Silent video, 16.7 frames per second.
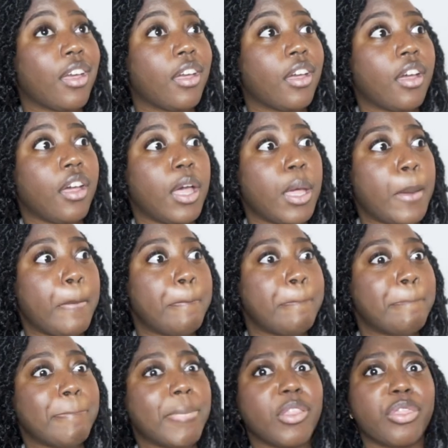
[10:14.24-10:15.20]

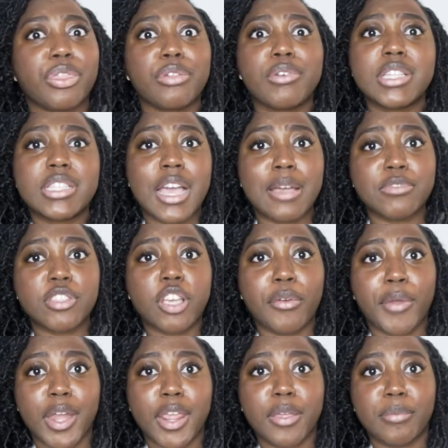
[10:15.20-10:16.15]
3 times
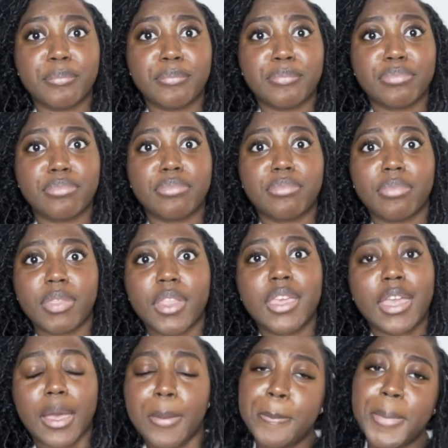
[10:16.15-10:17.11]
already.
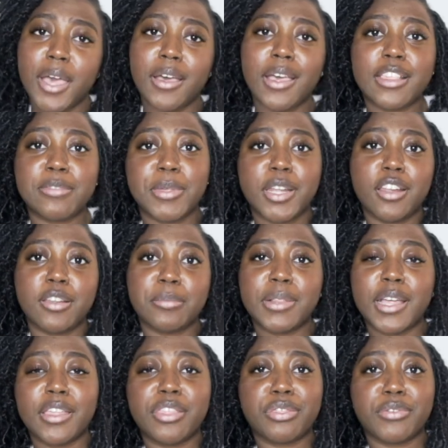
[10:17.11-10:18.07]
Yeah, Belle has been on the
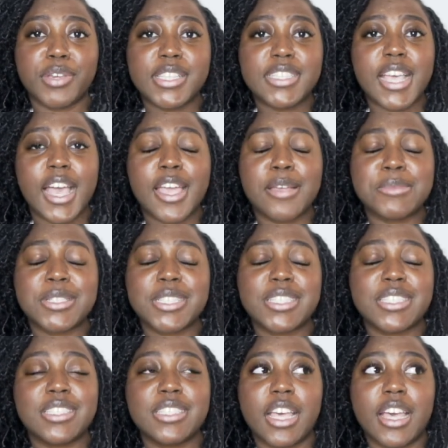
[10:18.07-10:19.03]
plane 3 times.
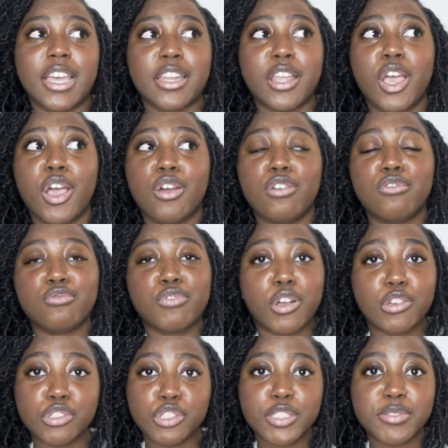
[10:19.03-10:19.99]
She's done
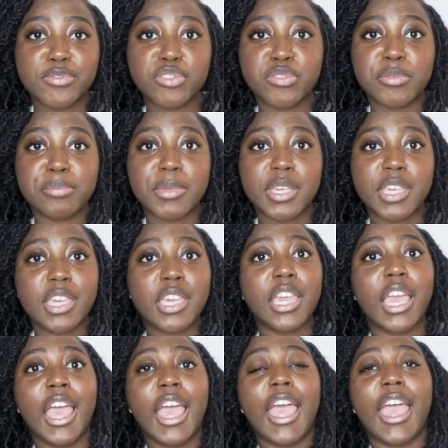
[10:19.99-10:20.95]
road trips with
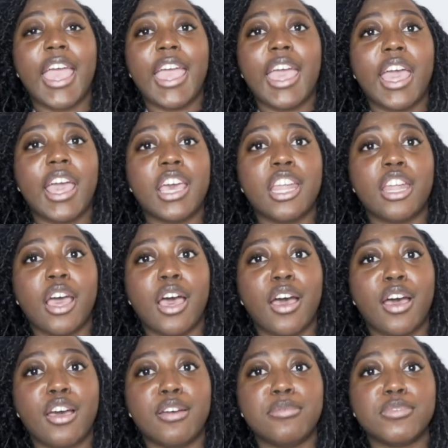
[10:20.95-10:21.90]
me.
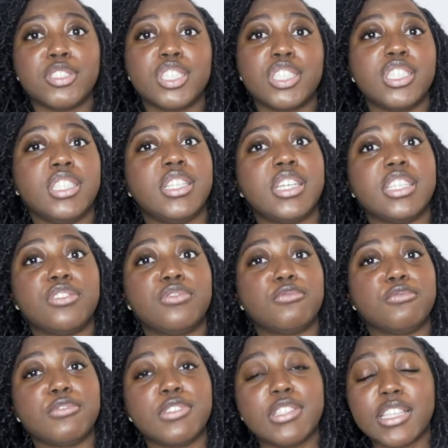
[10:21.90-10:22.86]
And she does
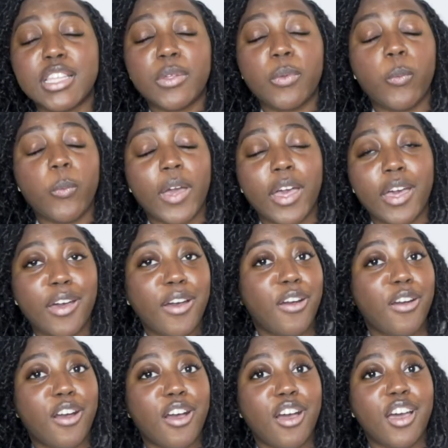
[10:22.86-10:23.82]
really
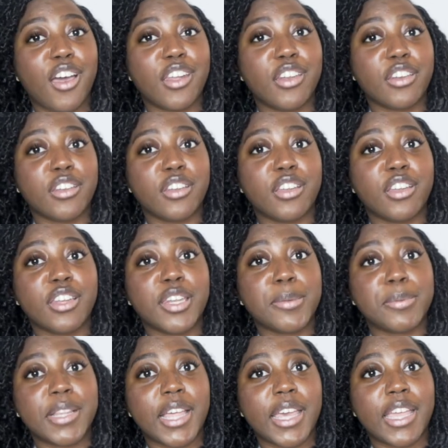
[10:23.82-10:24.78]
well on
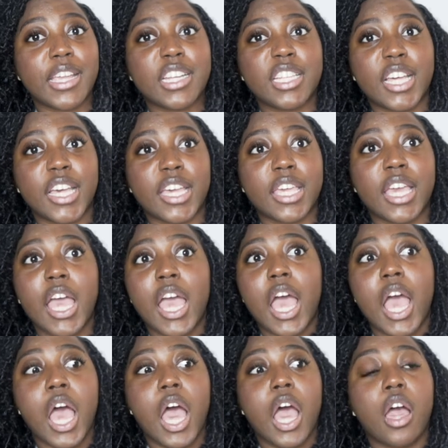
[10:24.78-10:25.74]
the plane. Like,
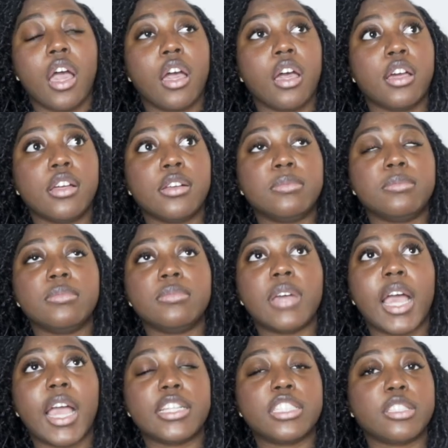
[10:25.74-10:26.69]

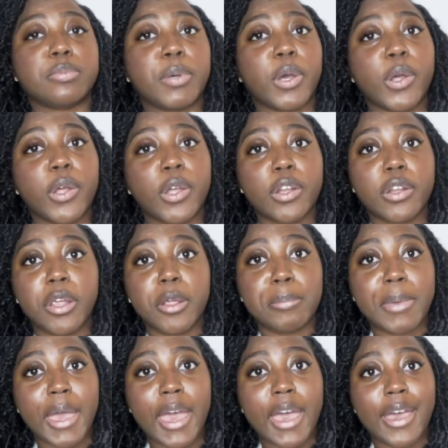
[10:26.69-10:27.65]
I just put her in her
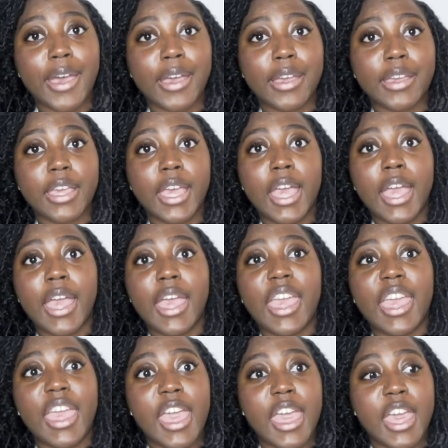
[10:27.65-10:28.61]
bag
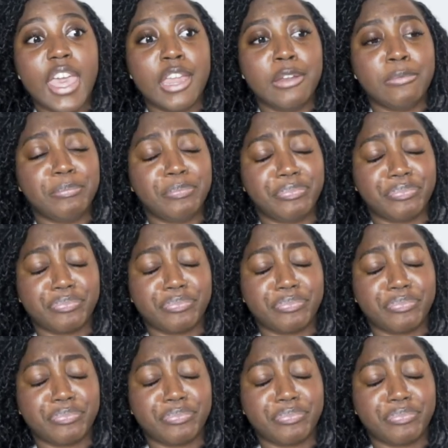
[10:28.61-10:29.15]
and